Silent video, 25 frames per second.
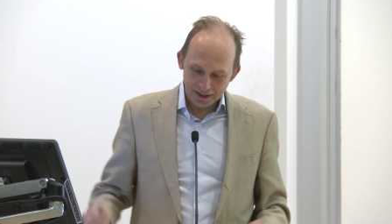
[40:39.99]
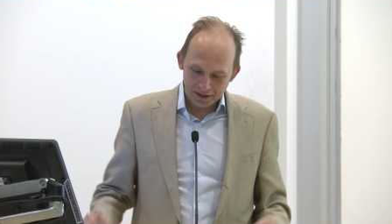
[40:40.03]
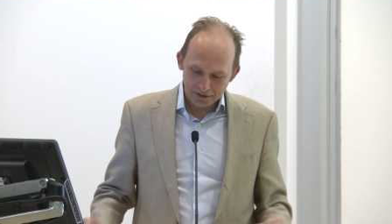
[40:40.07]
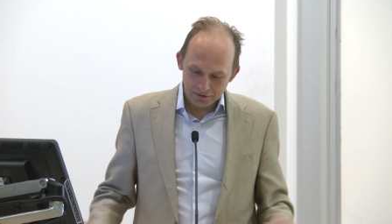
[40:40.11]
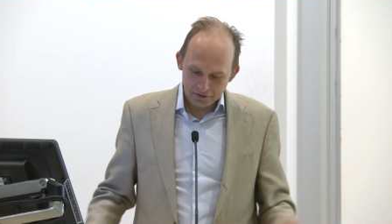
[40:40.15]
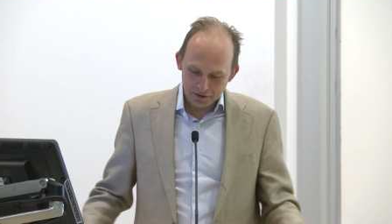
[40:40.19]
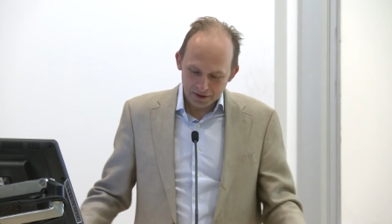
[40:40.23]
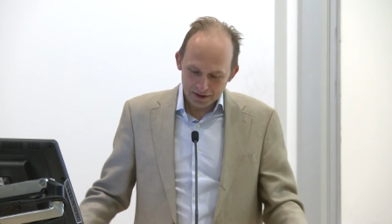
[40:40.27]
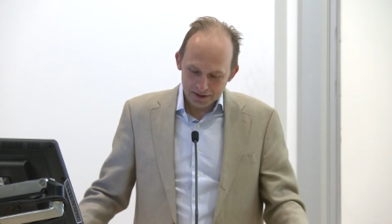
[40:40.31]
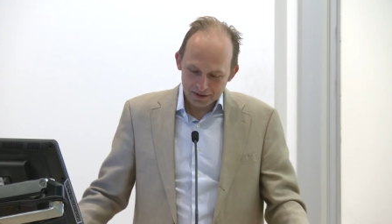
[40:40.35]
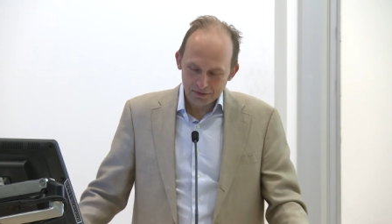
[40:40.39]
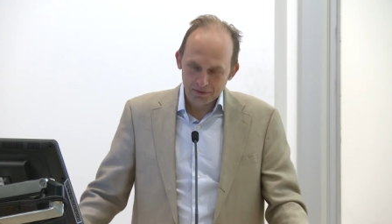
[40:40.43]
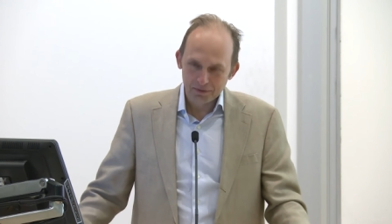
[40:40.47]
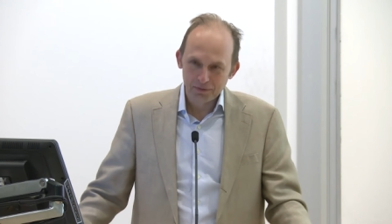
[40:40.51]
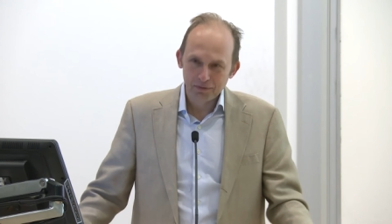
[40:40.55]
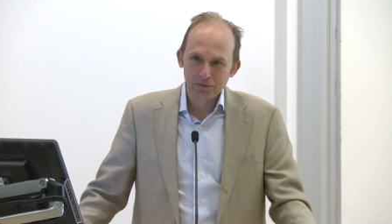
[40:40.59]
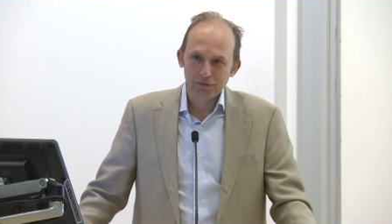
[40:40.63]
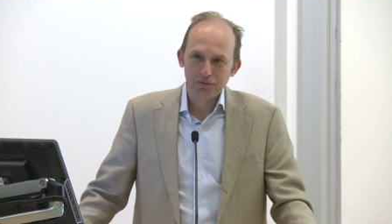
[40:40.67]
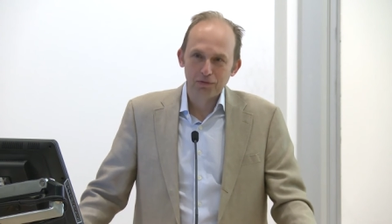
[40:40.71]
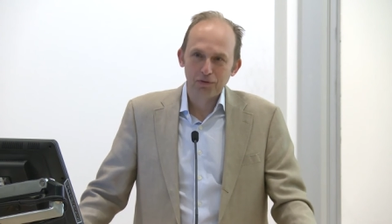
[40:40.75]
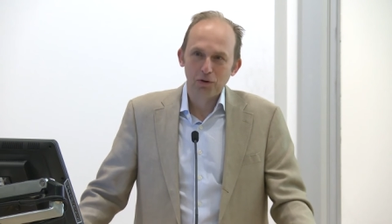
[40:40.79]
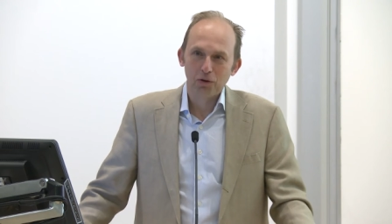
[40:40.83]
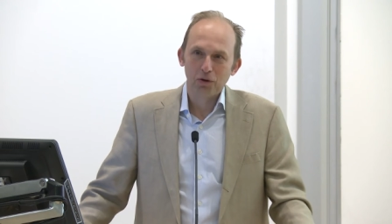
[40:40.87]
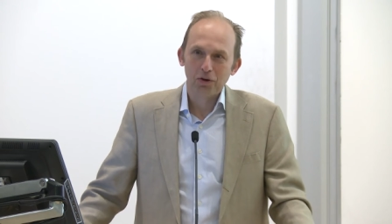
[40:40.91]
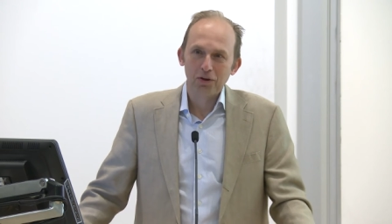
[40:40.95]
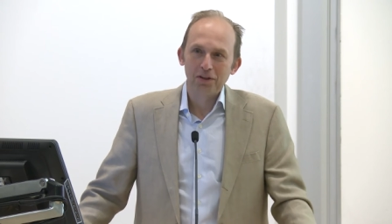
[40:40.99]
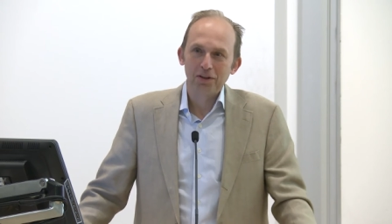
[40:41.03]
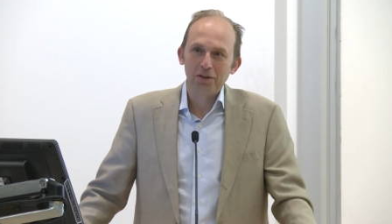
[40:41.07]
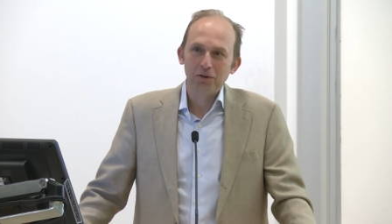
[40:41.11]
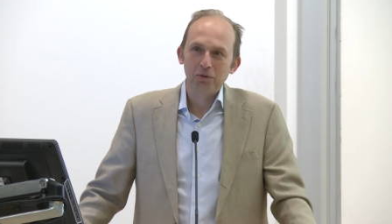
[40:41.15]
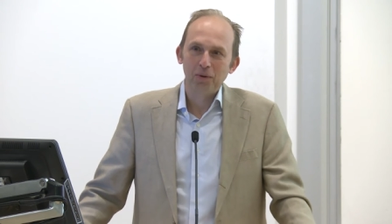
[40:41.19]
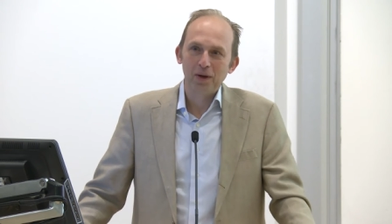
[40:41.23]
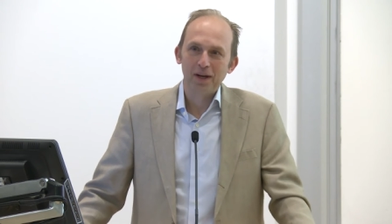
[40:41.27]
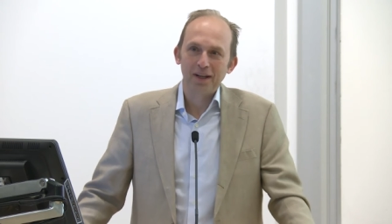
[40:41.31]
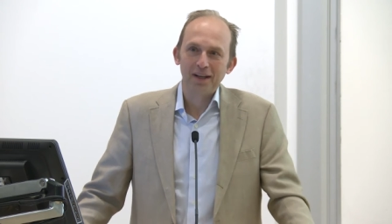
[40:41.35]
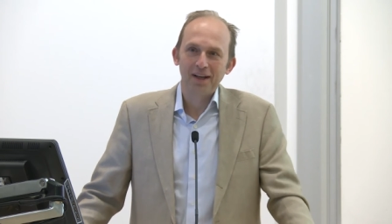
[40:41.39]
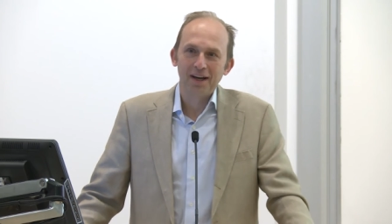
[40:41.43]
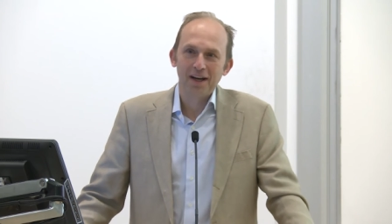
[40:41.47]
every floor you
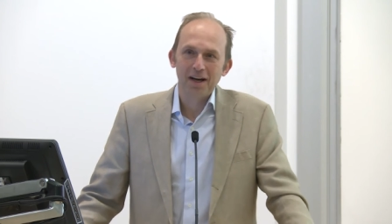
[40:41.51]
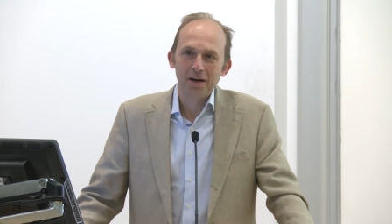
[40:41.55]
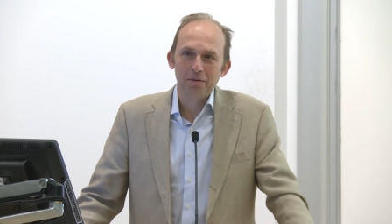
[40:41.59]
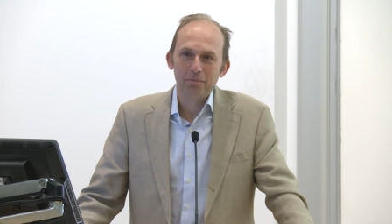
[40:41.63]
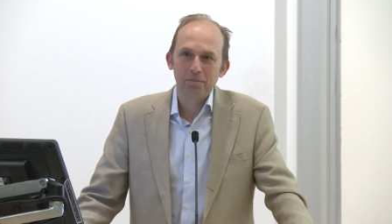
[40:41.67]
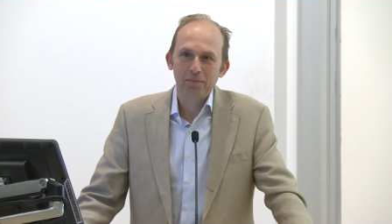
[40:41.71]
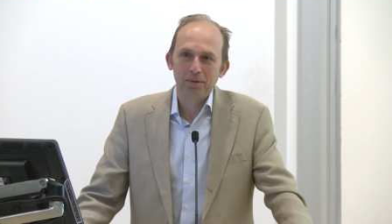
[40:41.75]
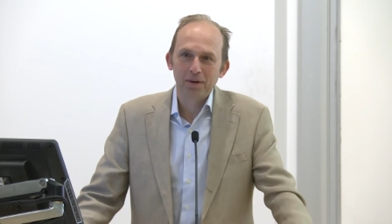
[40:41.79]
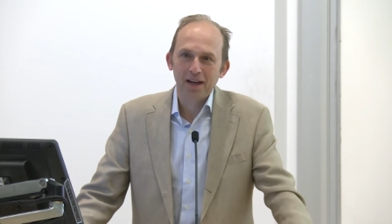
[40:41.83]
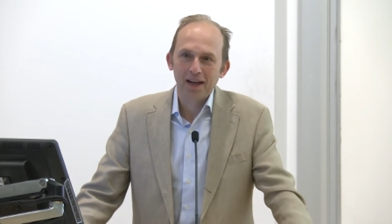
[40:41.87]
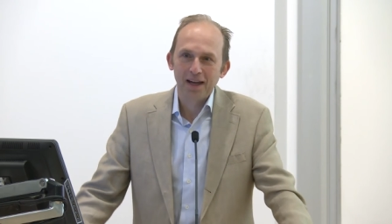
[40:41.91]
went up.